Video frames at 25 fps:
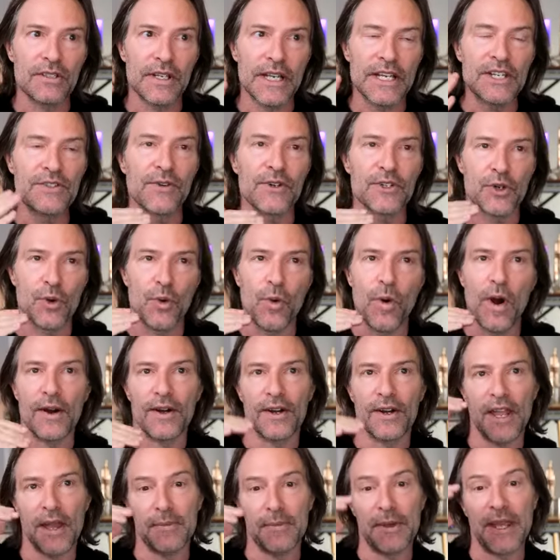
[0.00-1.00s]
virtual
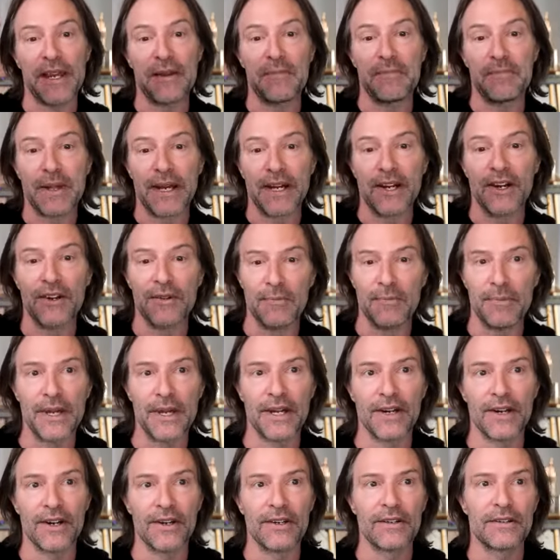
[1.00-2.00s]
choir kept getting bigger and
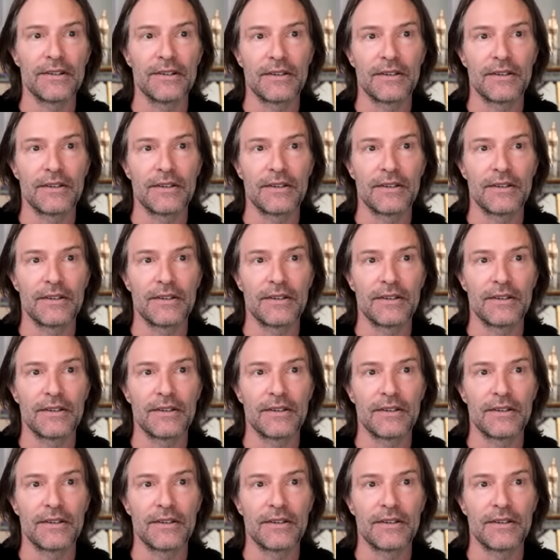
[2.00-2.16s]
bigger,